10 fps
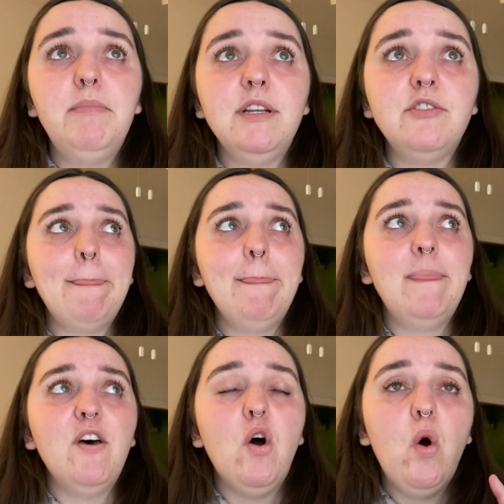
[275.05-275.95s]
But
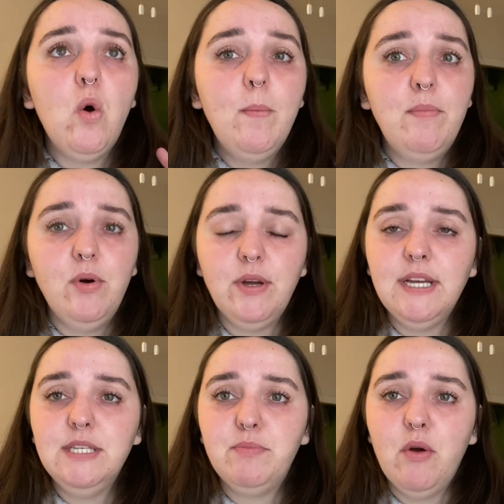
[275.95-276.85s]
the whole book
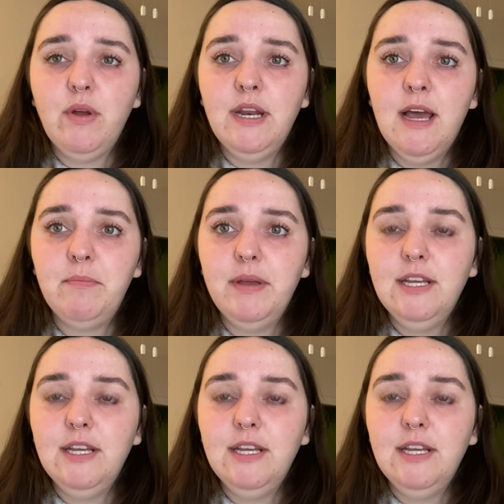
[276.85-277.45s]
is broken up